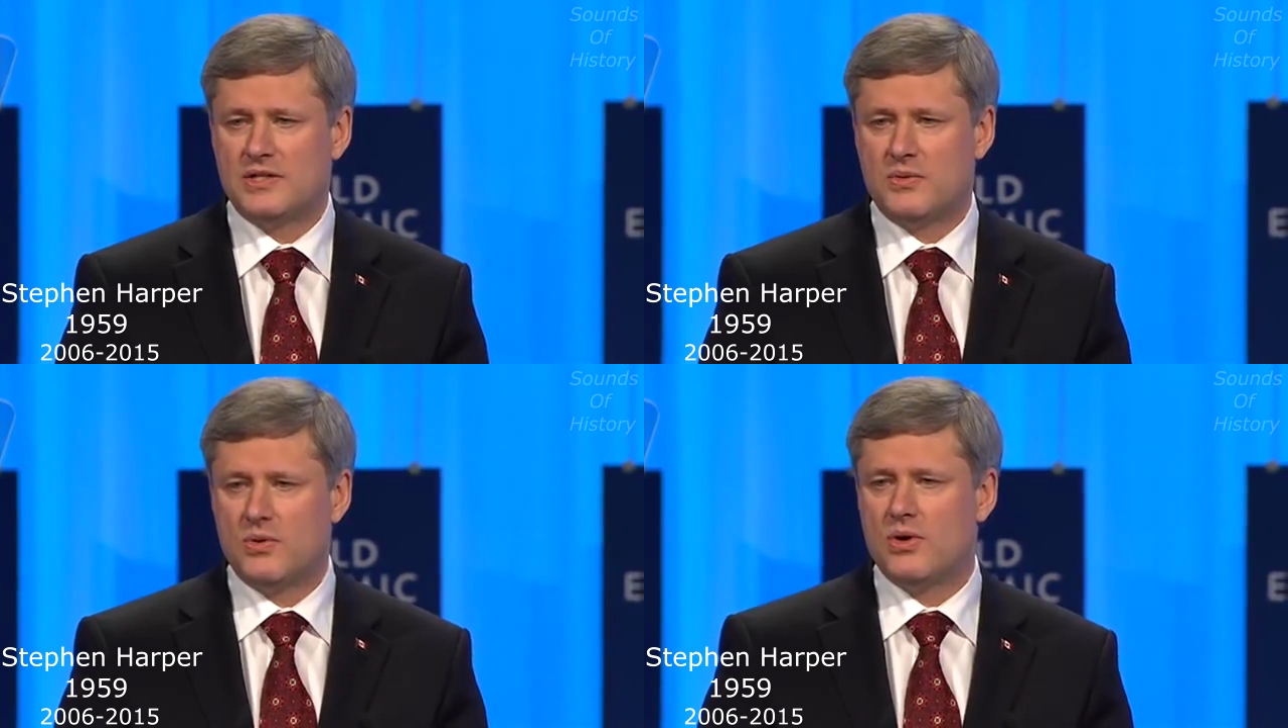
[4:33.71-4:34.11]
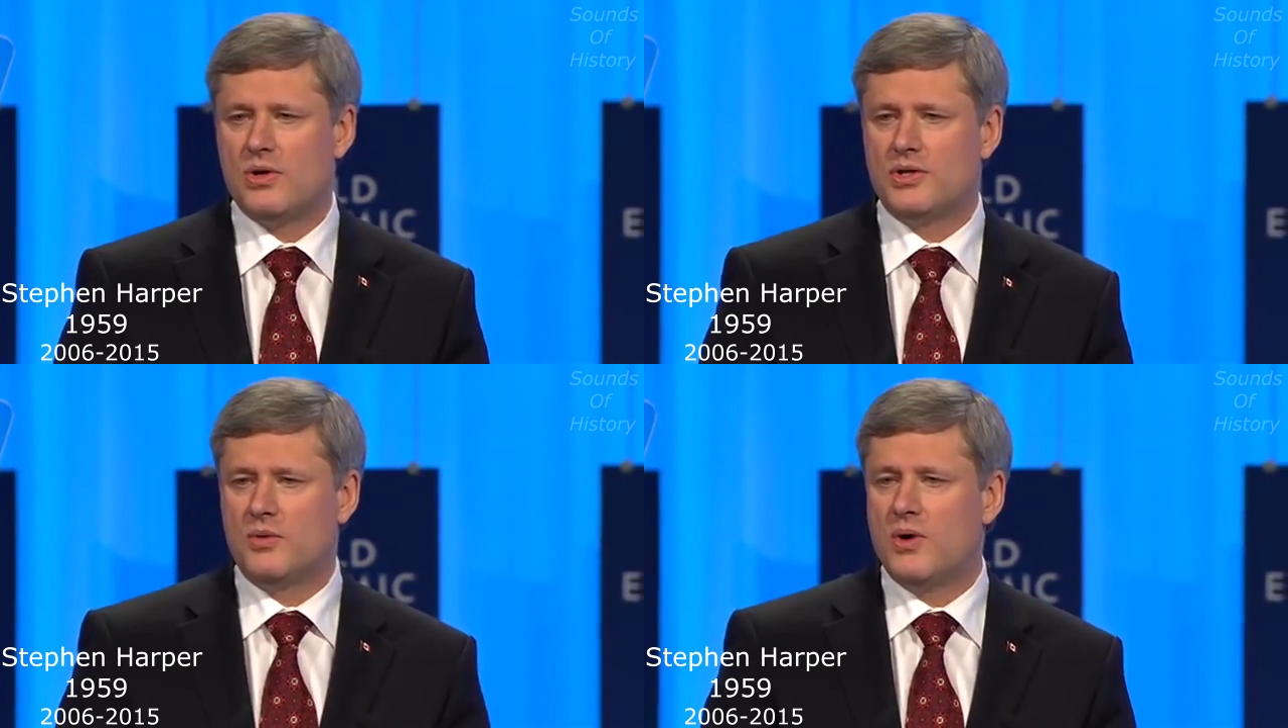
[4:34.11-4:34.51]
as the
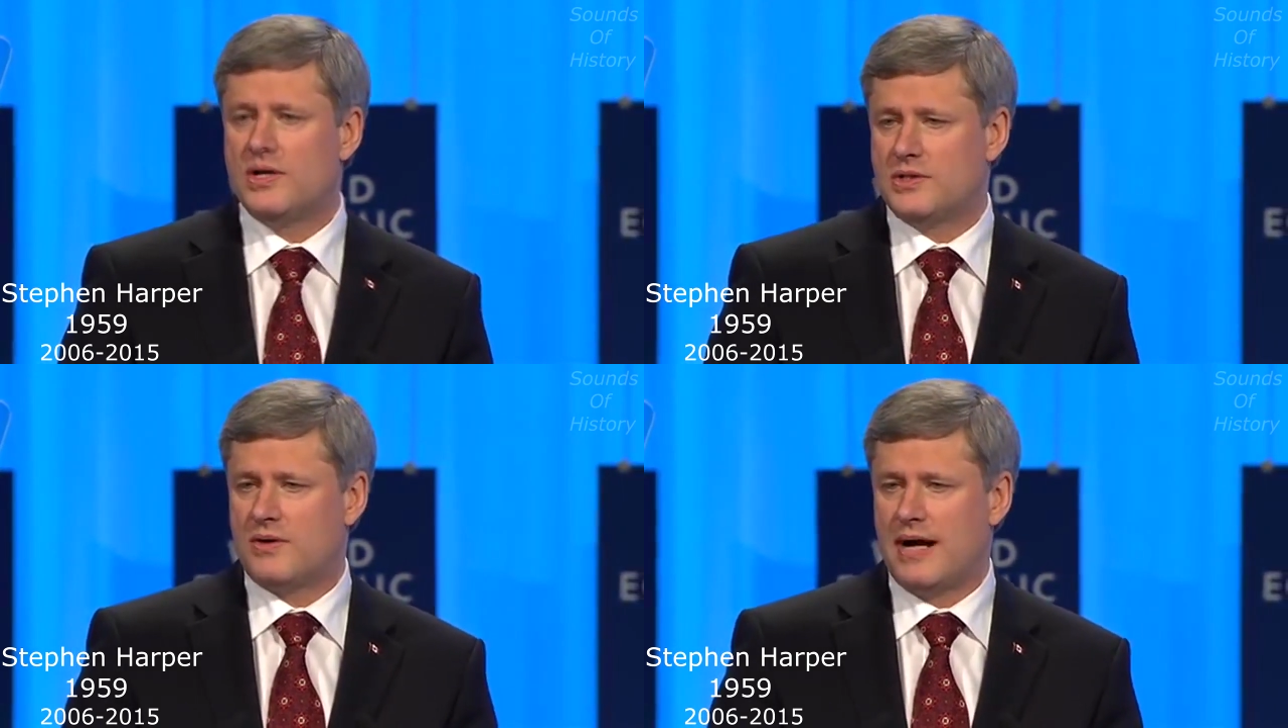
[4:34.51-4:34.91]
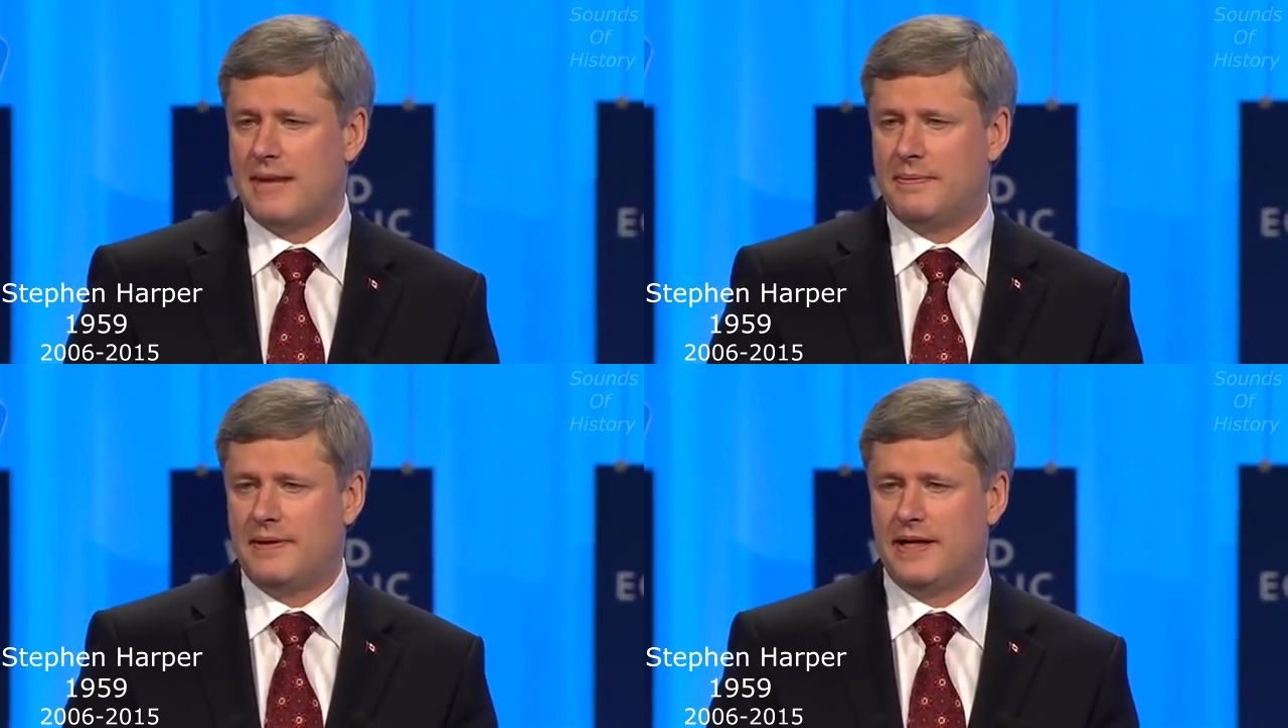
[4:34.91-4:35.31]
world was
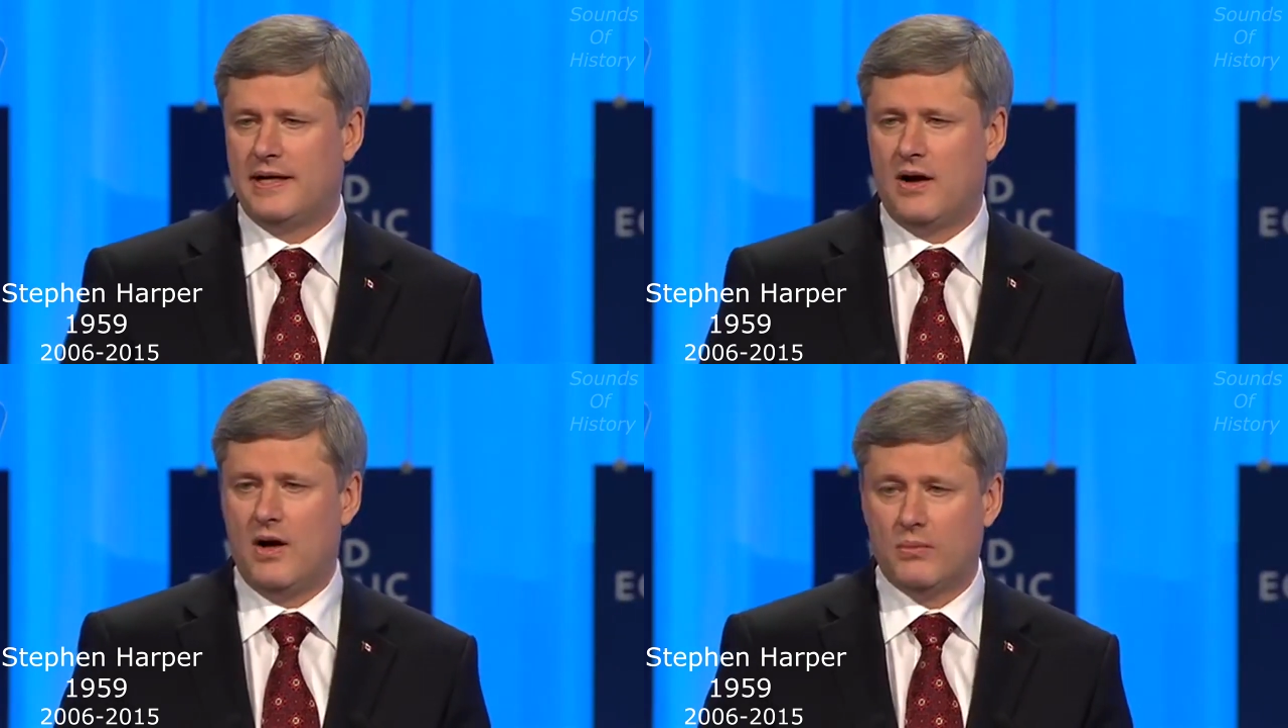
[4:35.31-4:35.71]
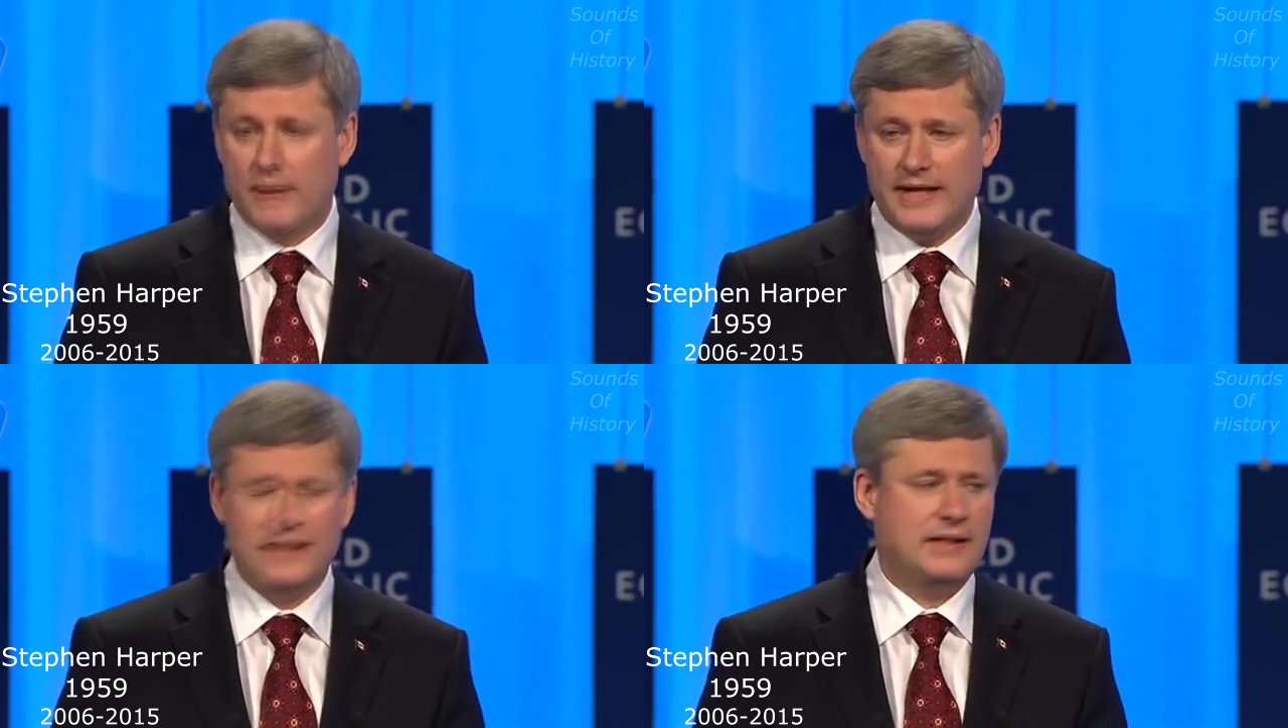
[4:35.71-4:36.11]
grappling
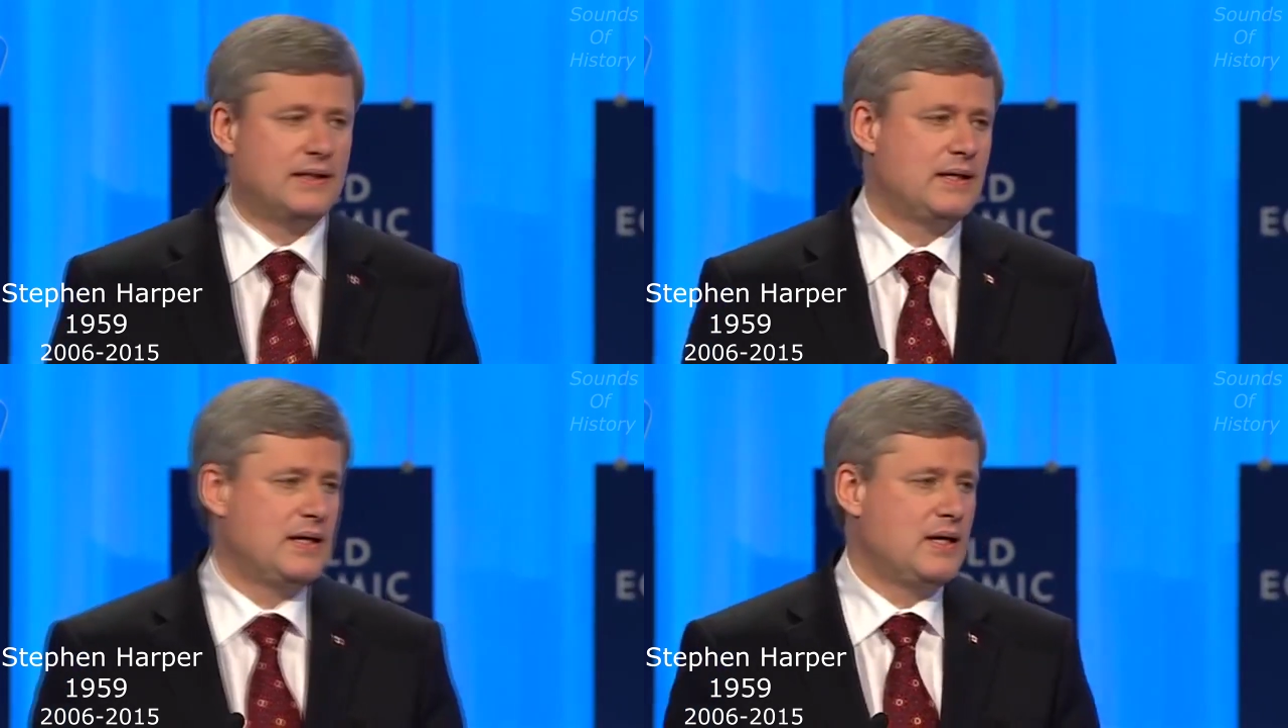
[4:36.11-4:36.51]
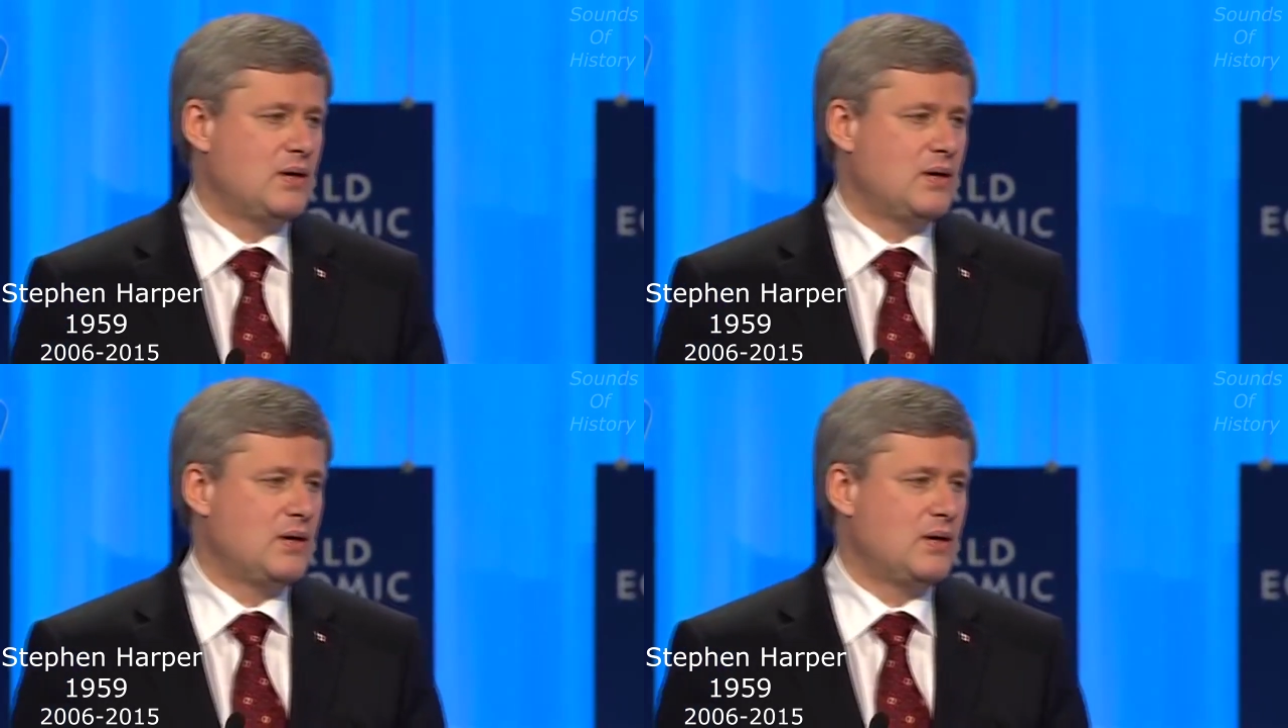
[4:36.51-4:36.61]
already